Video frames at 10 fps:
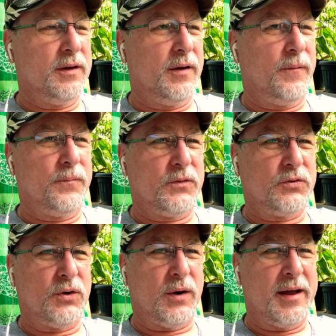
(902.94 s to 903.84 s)
you know.
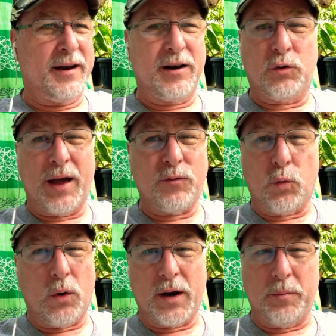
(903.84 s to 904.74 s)
So and I don't ever
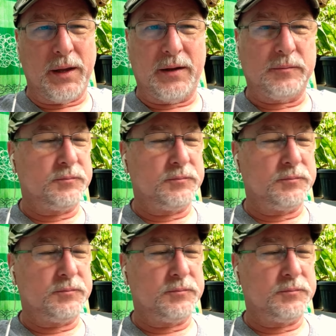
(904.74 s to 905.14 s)
want to be,